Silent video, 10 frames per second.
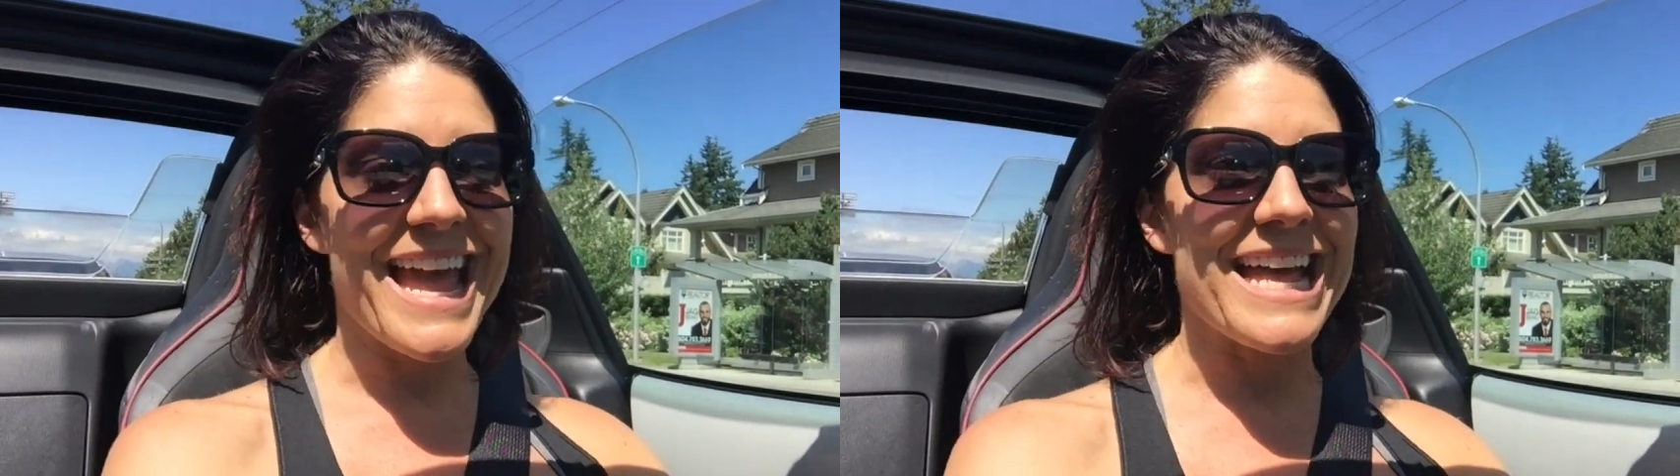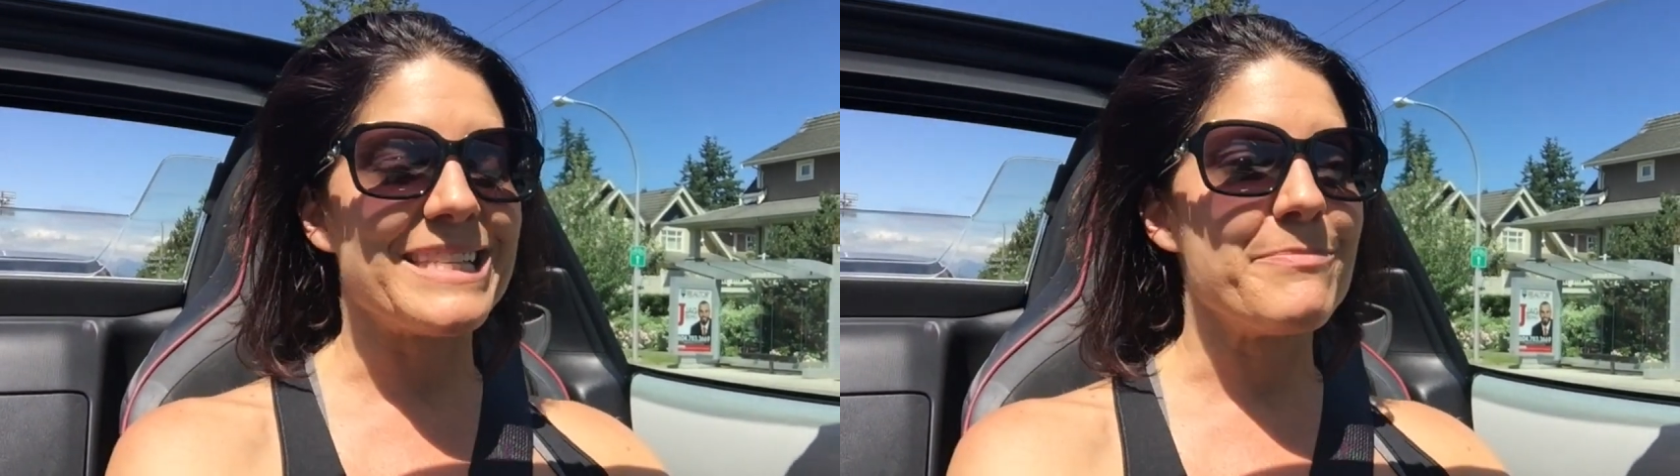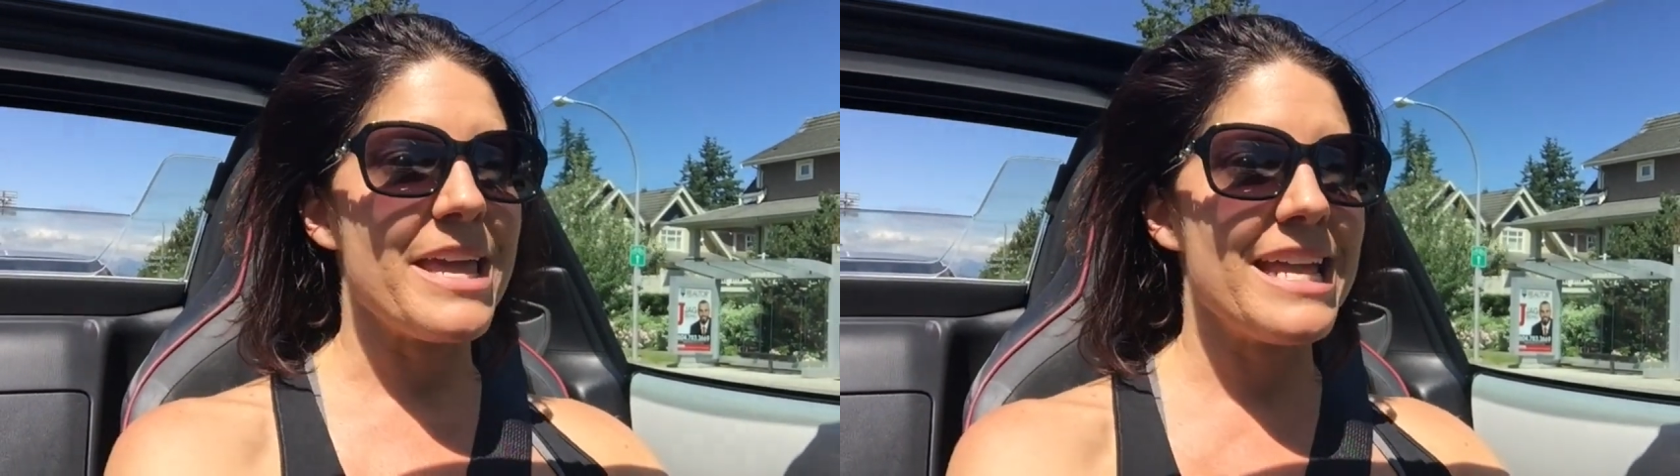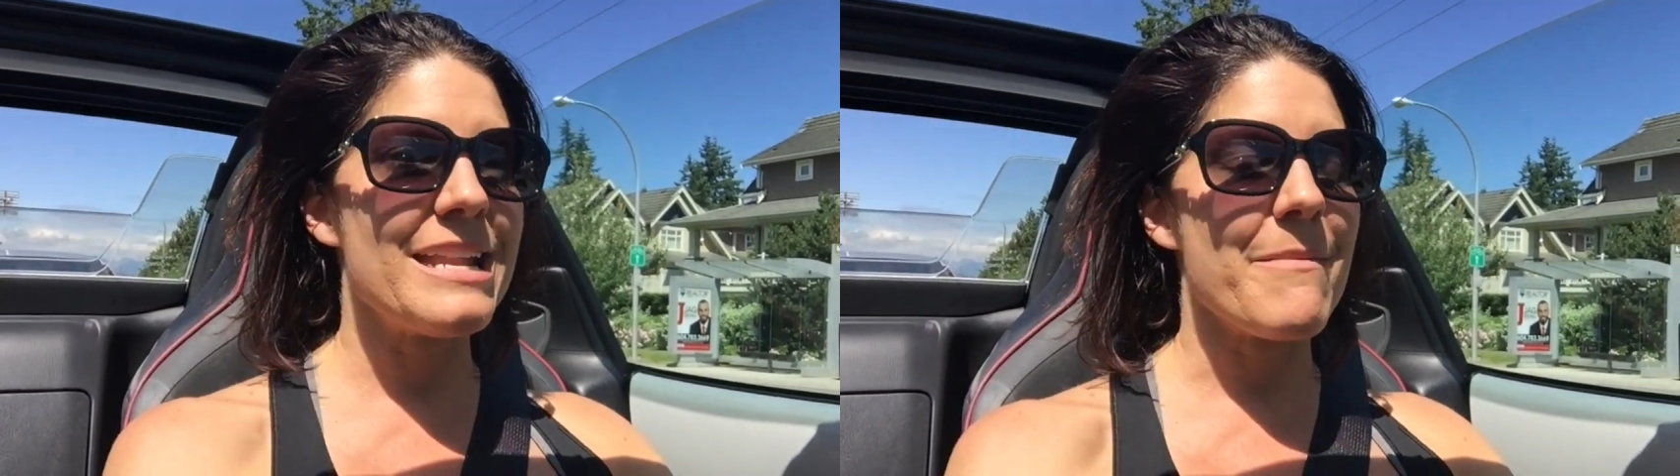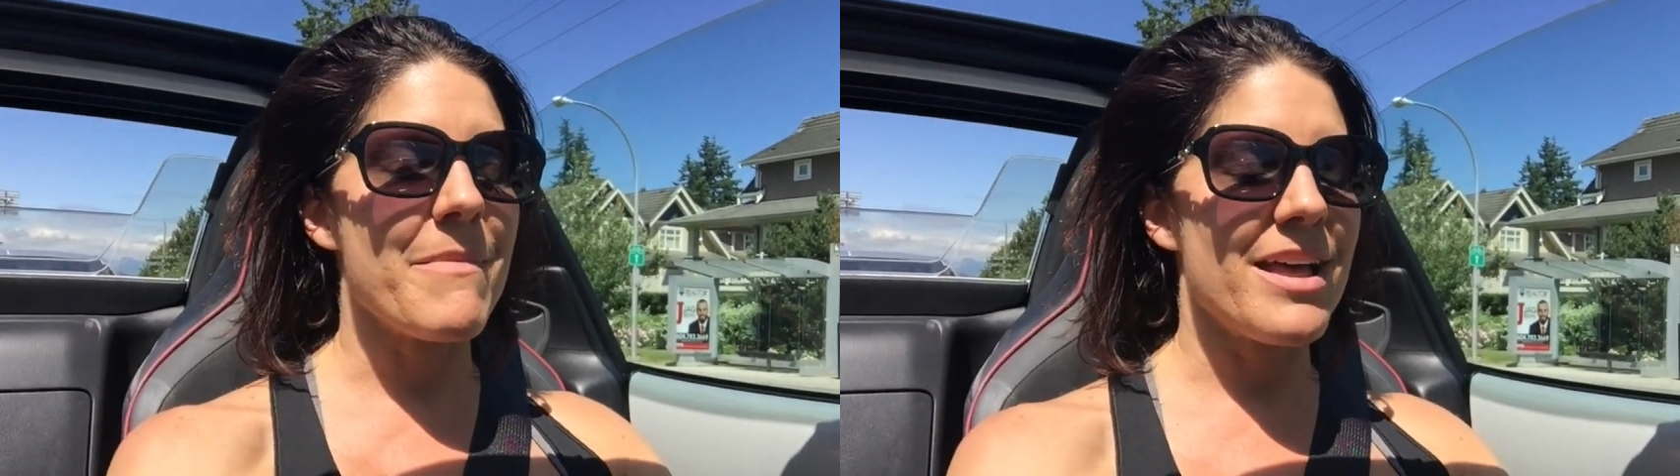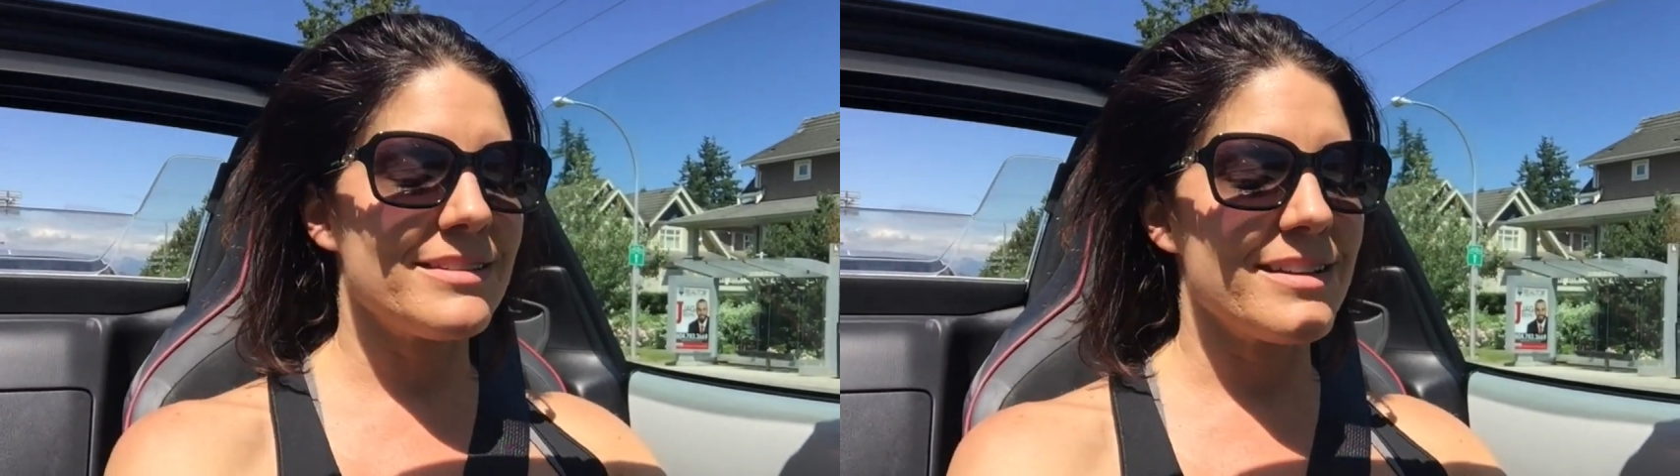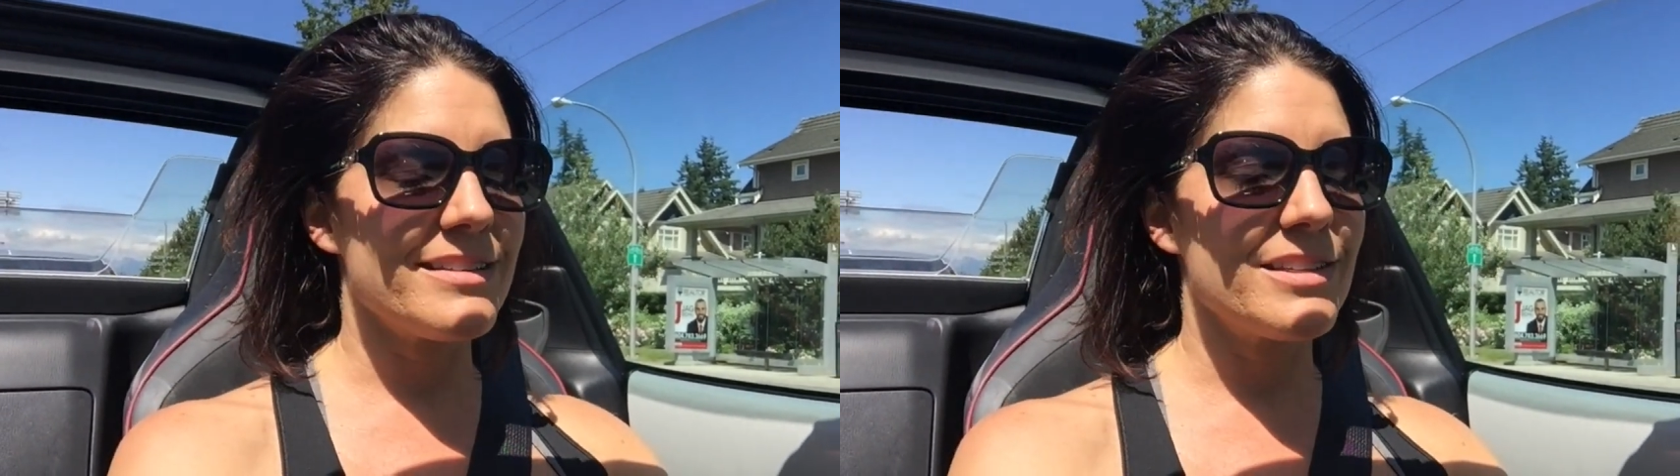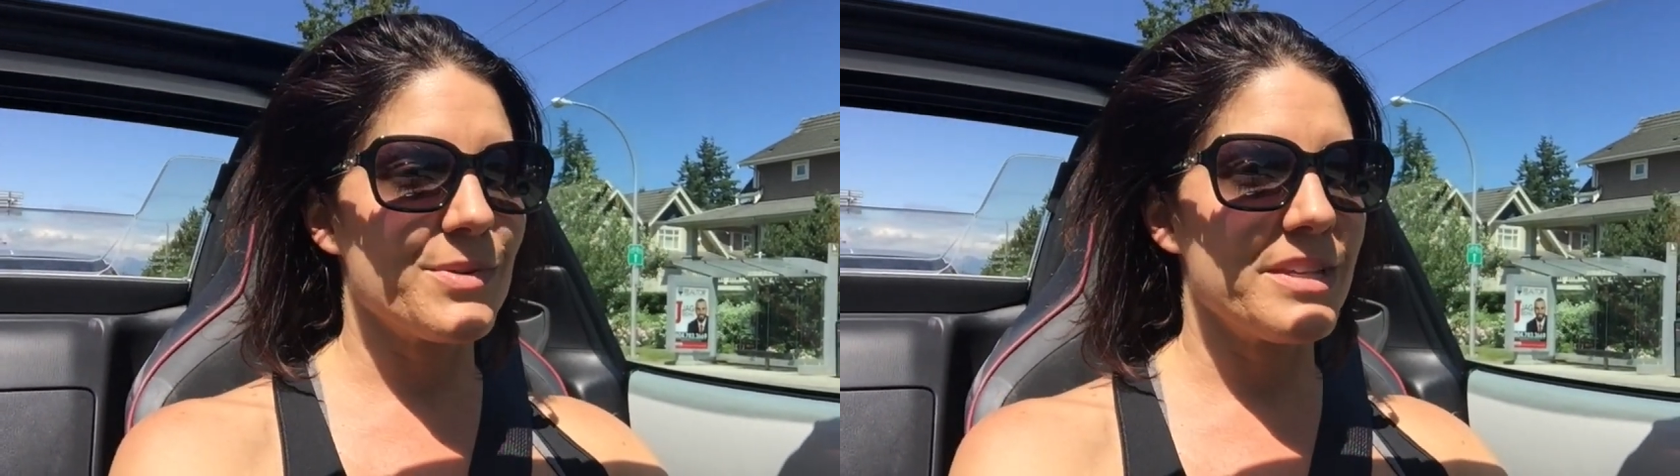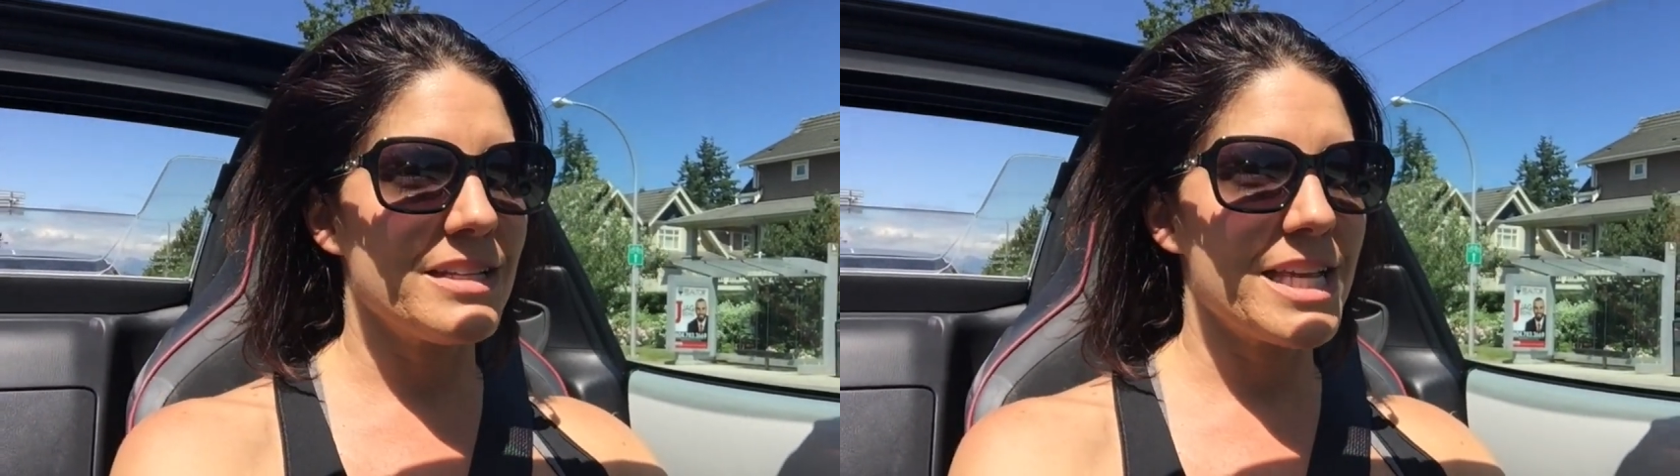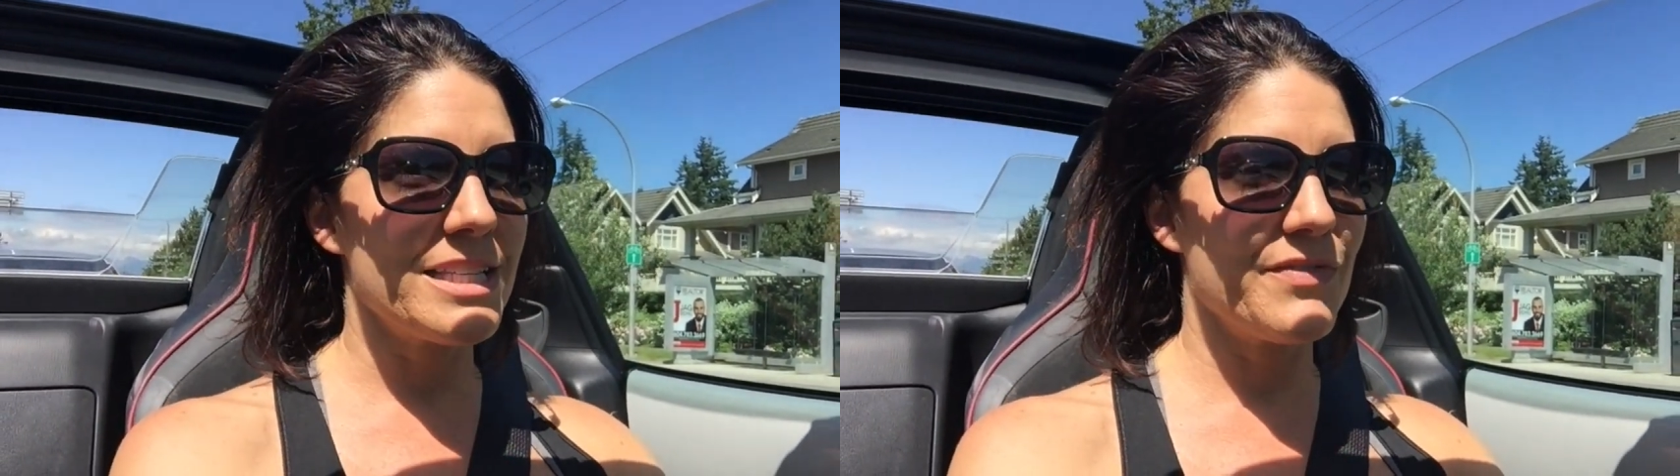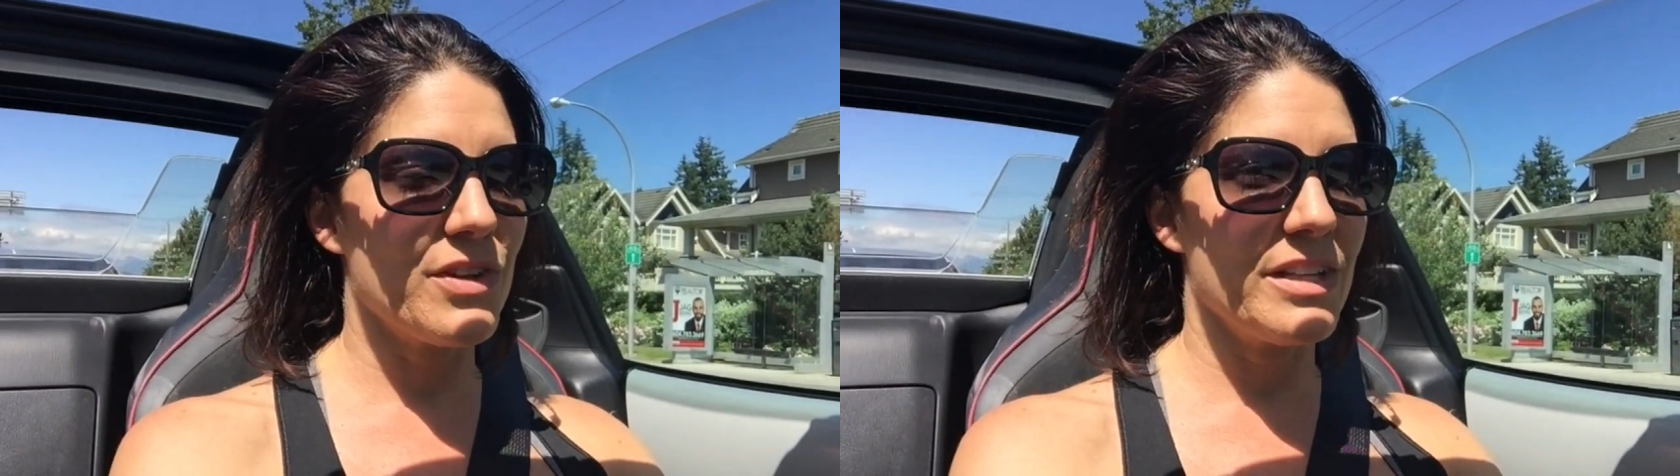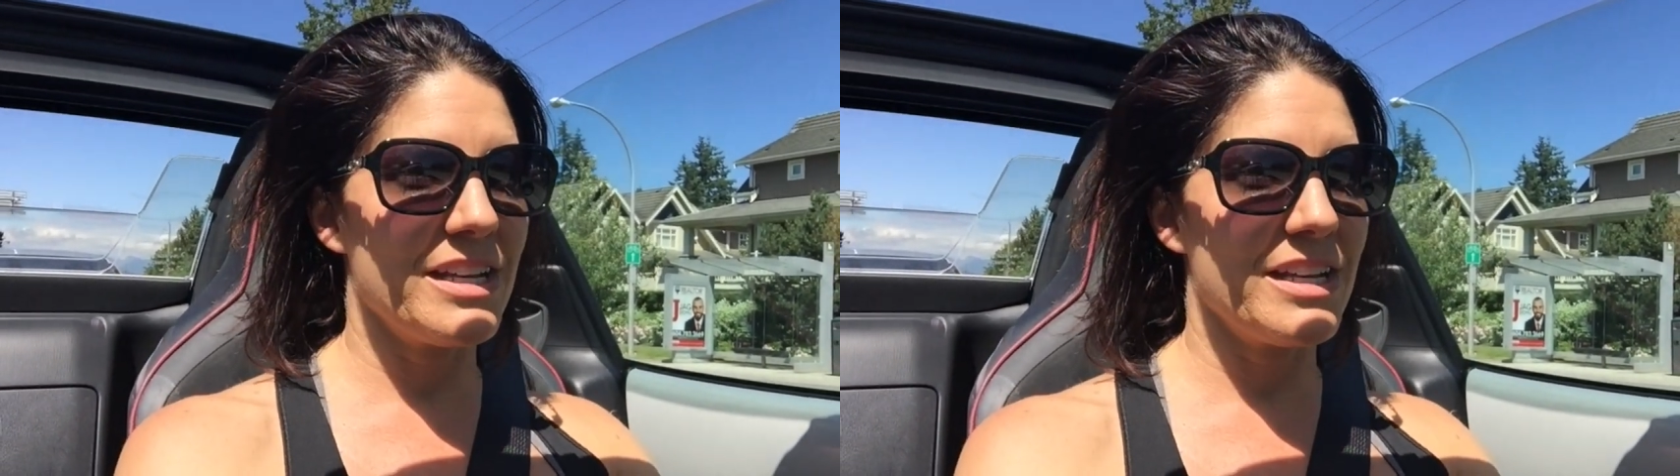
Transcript: has made Mazda so successful,